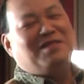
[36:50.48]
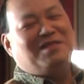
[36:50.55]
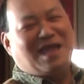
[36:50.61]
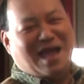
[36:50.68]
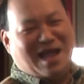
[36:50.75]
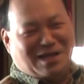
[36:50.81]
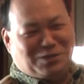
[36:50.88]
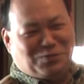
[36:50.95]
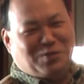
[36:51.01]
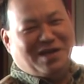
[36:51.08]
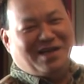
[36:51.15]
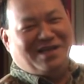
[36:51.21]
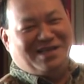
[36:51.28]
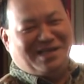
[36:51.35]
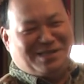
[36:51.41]
That's
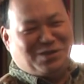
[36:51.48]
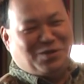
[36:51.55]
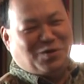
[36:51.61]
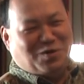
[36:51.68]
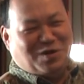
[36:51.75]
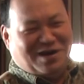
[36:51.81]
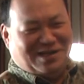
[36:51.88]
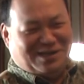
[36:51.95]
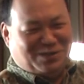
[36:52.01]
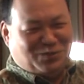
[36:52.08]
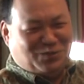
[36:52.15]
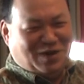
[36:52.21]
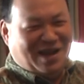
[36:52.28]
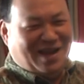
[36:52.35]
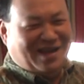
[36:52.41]
what it is called, a
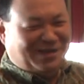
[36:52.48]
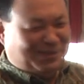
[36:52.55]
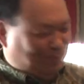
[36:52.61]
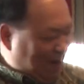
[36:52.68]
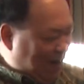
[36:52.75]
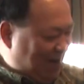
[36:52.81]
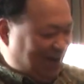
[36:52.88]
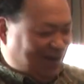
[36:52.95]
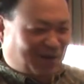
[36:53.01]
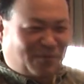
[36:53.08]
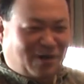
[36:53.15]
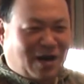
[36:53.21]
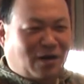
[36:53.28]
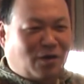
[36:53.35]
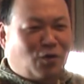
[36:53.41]
square peg in a
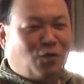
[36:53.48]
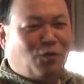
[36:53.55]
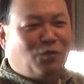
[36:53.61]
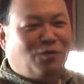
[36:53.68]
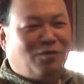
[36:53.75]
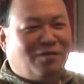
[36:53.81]
round hole.